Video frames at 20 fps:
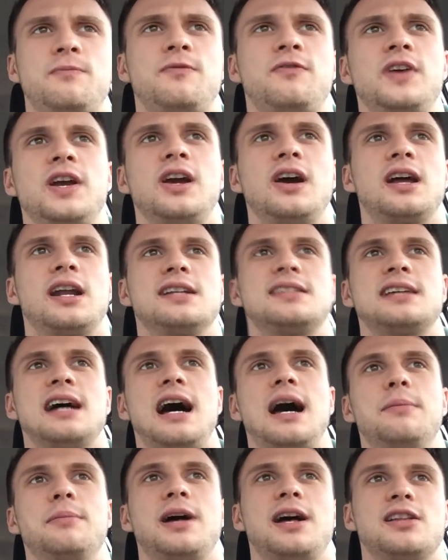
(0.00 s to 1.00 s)
figure out a
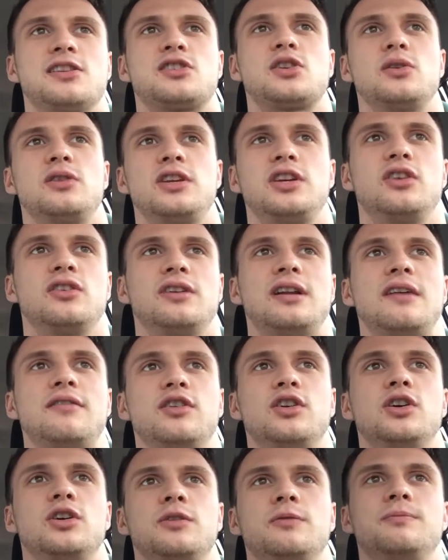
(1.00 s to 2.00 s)
timeline so that you're
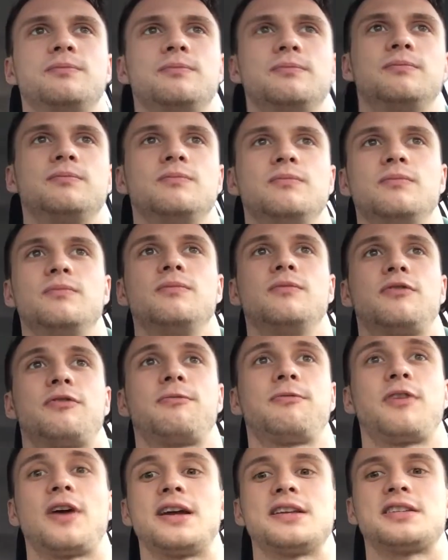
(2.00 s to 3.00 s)
never
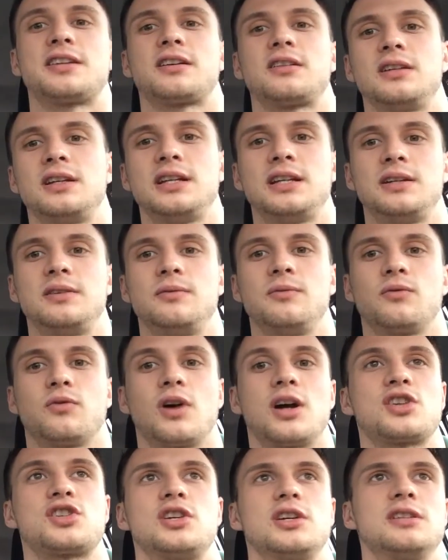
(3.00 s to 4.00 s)
frantically
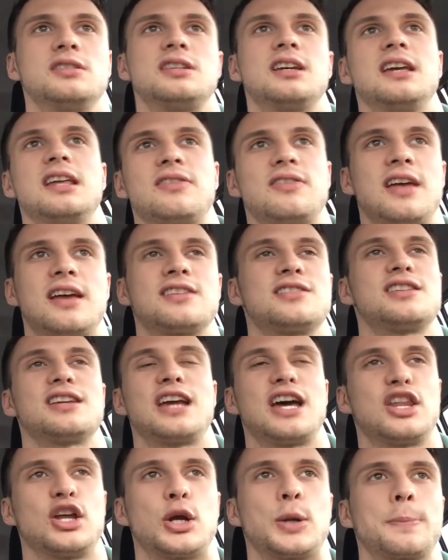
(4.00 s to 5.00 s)
rushing to get things
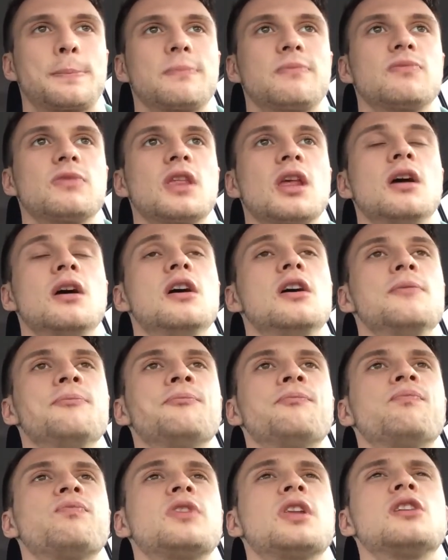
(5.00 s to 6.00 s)
together.
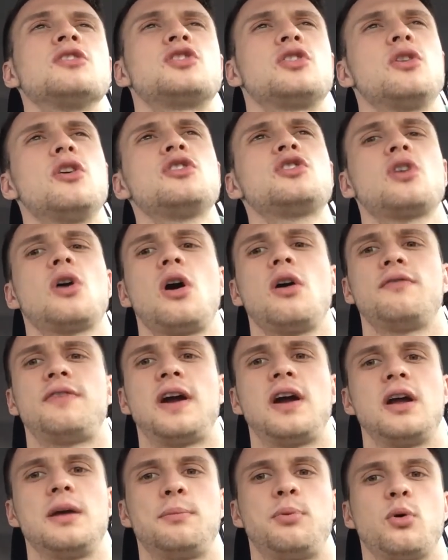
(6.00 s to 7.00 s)
So those are all
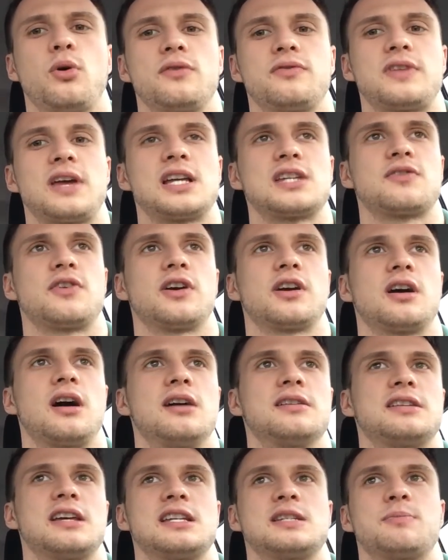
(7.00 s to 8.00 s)
very important things for a
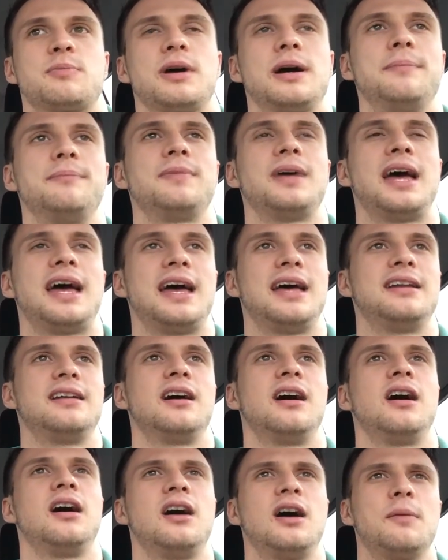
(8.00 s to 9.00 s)
contest prep,
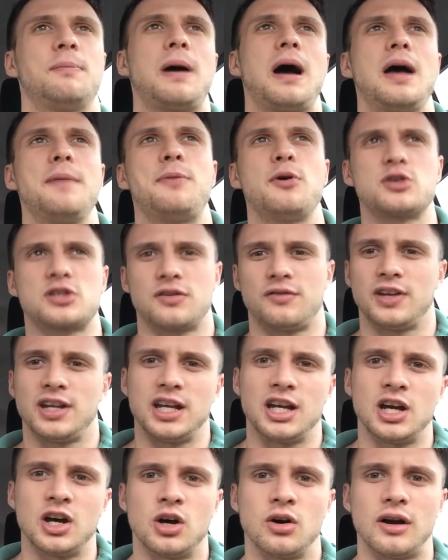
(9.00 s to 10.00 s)
and I'll probably post a
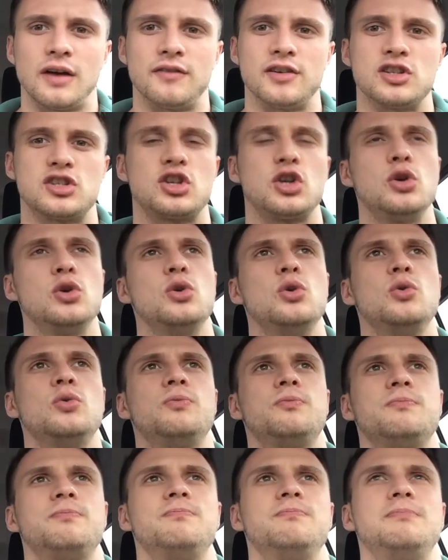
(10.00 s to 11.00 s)
video every 2,
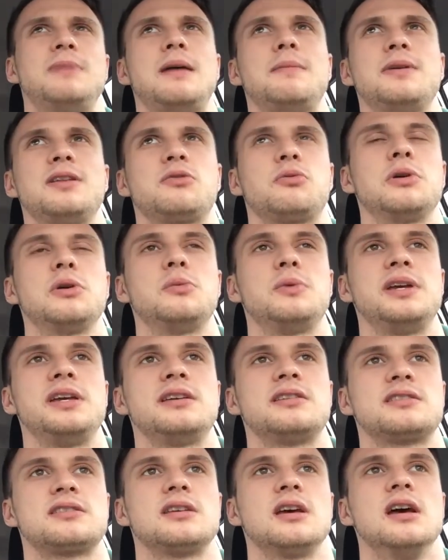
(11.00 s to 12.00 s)
maybe 3
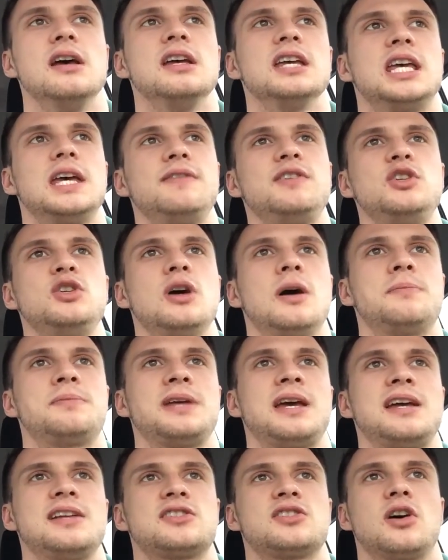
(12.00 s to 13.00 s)
weeks, giving you
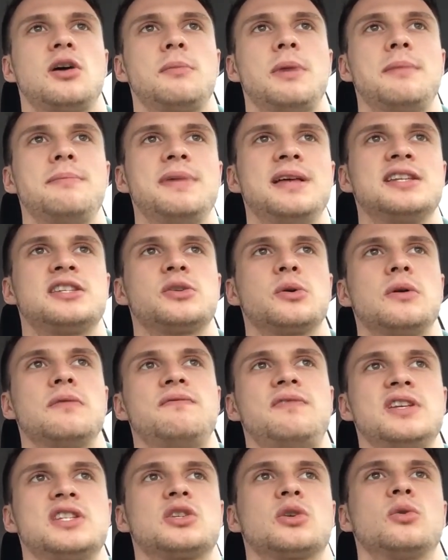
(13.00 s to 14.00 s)
updates on my mental
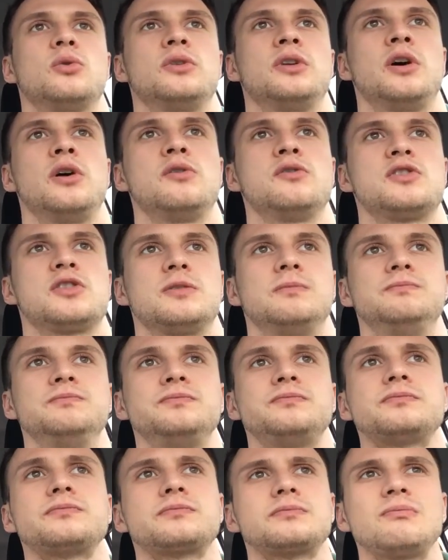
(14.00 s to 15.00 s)
and physical notes,
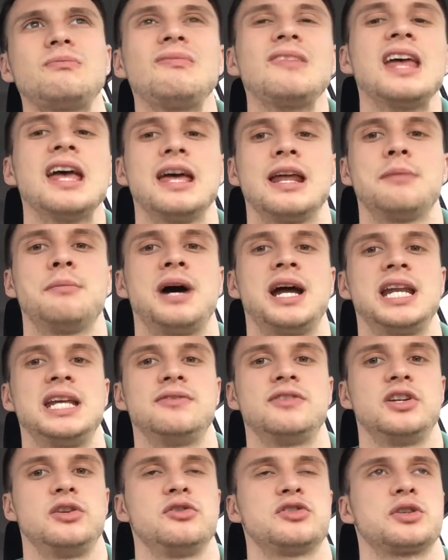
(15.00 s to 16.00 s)
and I might
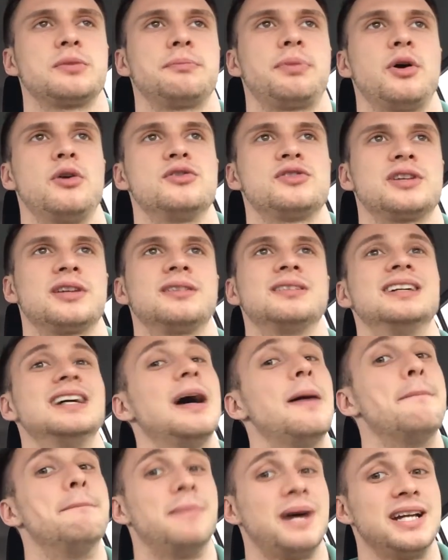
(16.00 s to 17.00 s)
even do some
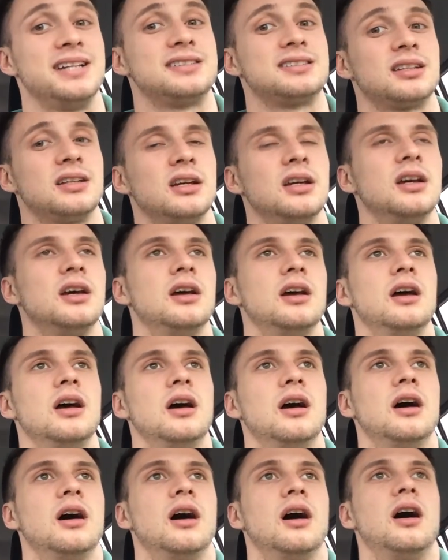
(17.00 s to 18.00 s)
posing,
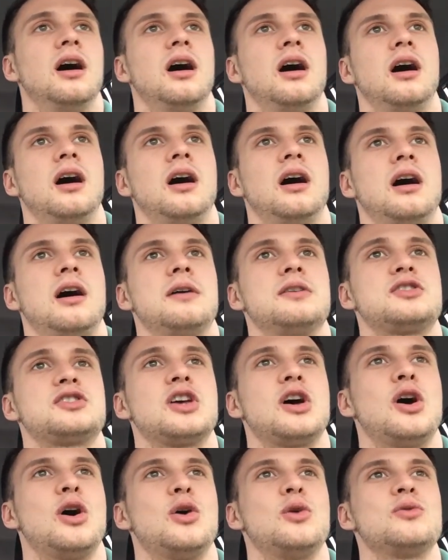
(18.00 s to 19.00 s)
light.
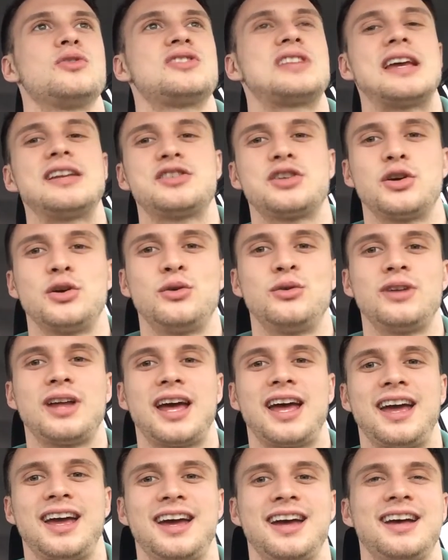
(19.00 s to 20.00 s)
So stay
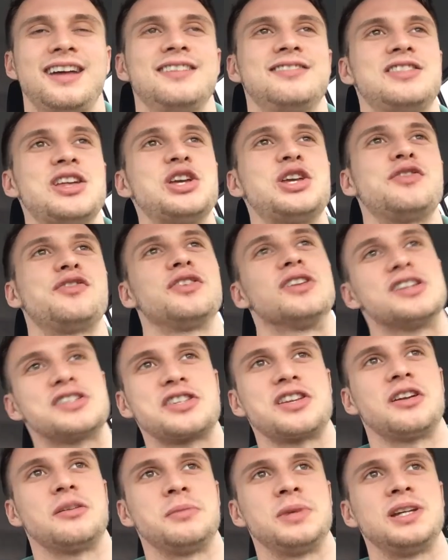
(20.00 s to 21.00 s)
tuned, and thank you for
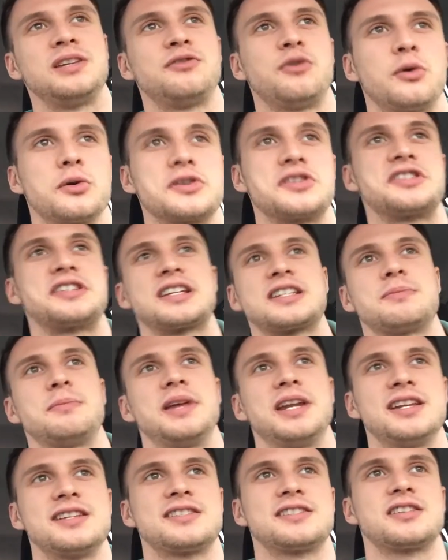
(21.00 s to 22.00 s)
listening to me for 6
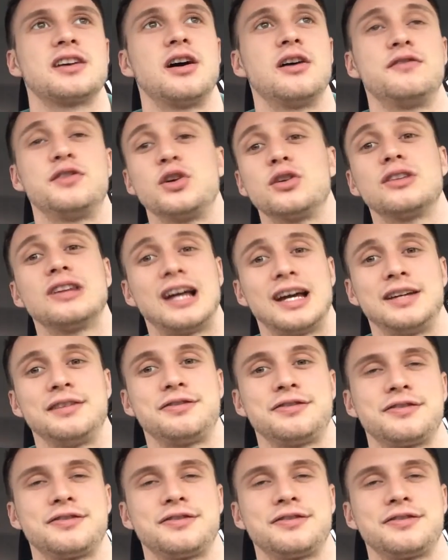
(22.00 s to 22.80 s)
minutes of your life.